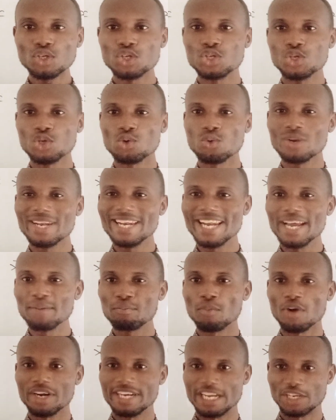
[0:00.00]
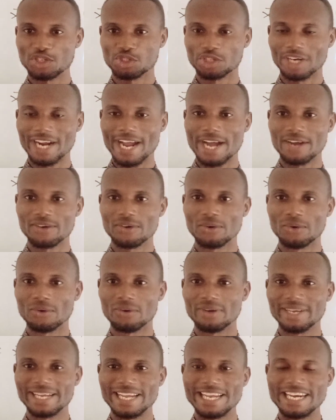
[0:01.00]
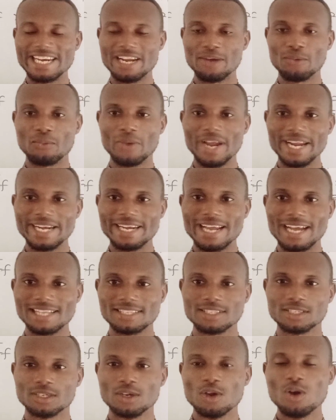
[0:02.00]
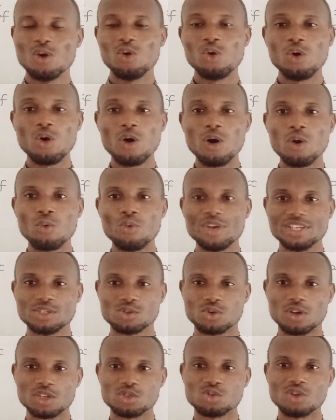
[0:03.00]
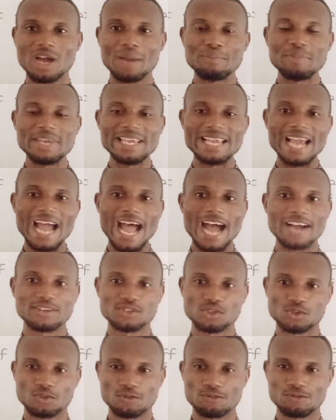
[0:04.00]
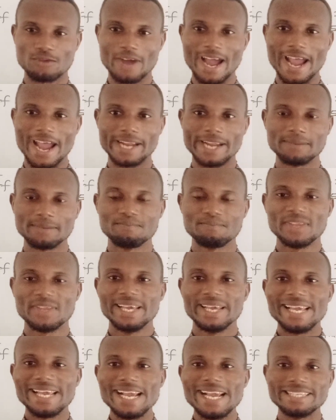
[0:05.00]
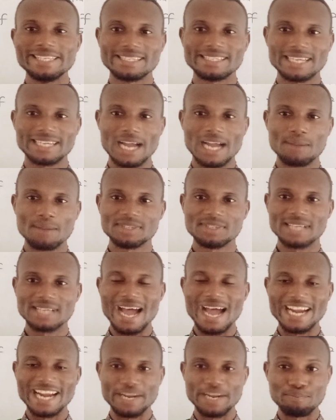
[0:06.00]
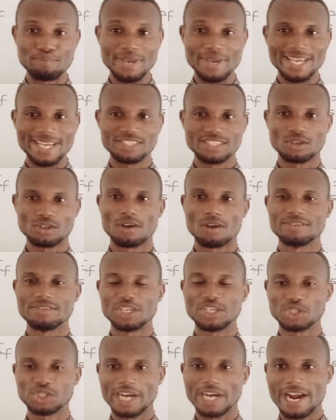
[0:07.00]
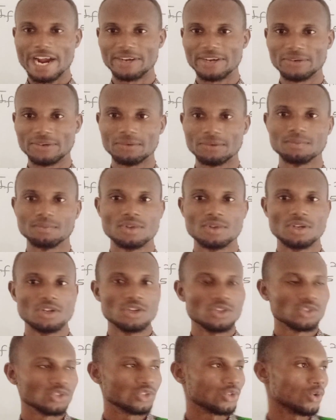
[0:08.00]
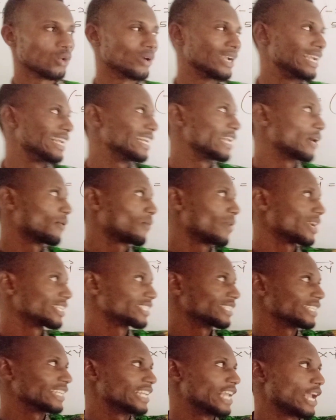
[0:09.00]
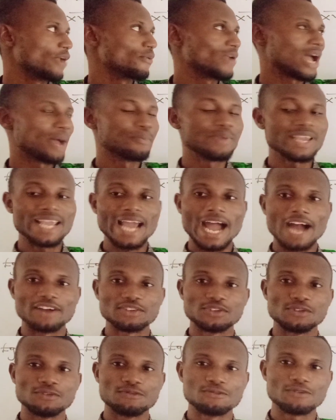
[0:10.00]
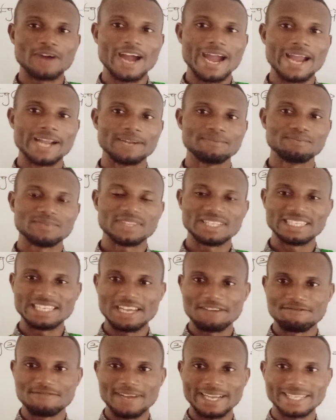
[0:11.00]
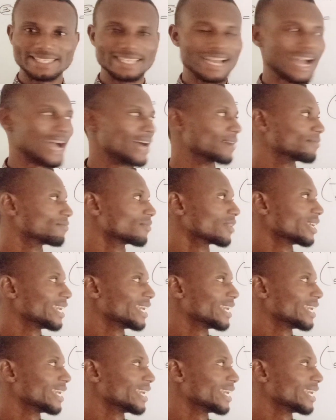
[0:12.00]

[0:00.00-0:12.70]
you label the triangle in a way that always what you are being asked to find, it comes at the base of the triangle. So in the question here, we are being asked to find the vector